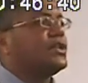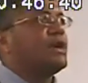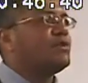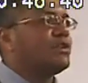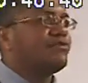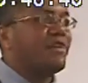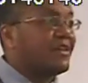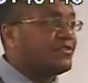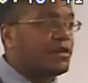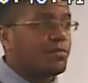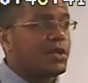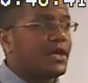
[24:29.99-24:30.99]
They would just find
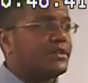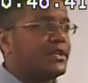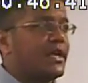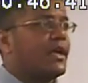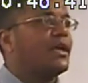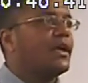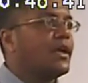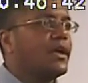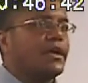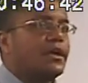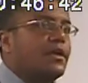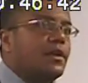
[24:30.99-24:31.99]
some place that,
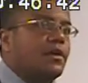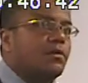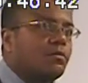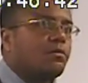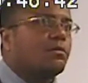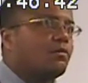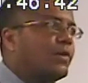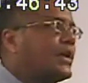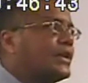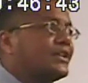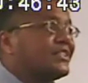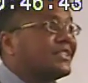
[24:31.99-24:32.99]
you know, we
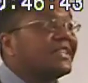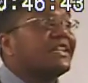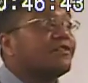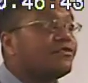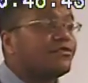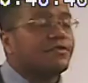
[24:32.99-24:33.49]
can just live.